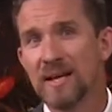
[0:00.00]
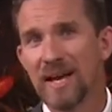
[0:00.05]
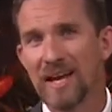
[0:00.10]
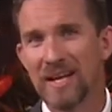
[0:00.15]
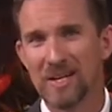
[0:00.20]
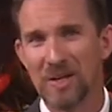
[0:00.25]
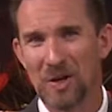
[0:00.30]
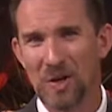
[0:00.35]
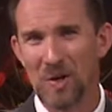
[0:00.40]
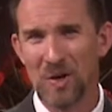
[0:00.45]

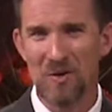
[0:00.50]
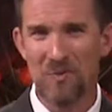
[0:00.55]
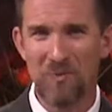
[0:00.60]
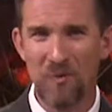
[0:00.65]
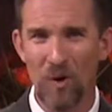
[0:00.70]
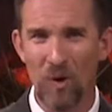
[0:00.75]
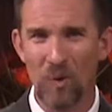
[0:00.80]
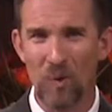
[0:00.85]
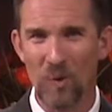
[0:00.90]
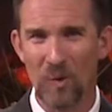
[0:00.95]
and to look
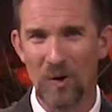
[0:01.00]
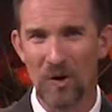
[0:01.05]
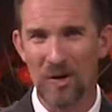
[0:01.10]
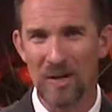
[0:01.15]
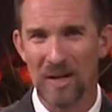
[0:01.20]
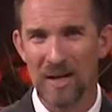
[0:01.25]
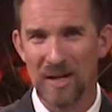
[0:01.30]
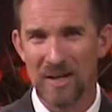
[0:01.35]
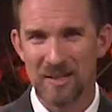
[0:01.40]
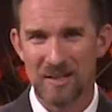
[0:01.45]
forward
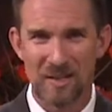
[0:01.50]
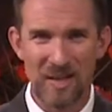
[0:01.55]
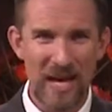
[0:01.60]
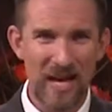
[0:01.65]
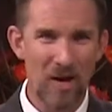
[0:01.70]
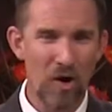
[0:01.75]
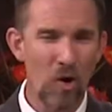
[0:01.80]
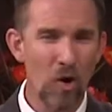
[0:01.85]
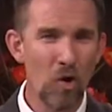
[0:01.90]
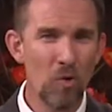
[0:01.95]
to
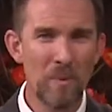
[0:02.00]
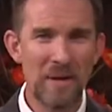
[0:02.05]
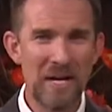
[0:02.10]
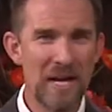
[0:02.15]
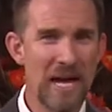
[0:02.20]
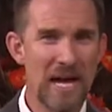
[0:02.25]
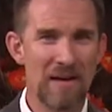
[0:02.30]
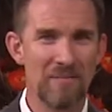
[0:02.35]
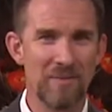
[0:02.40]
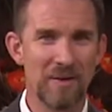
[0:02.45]
that home in
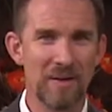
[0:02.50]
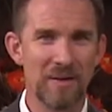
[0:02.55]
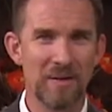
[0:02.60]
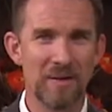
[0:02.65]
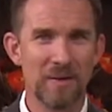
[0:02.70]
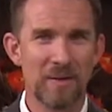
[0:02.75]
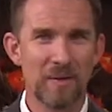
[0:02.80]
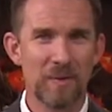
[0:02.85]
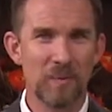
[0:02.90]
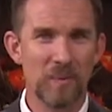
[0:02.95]
heaven
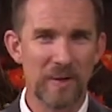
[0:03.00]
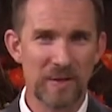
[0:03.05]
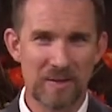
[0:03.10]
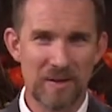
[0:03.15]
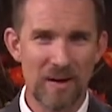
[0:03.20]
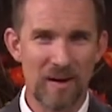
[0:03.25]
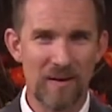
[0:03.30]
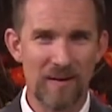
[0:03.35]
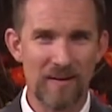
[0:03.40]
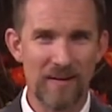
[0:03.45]
with
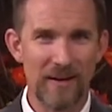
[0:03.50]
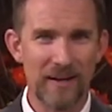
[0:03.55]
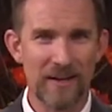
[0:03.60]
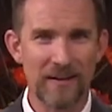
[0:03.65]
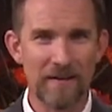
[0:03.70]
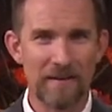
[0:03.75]
God.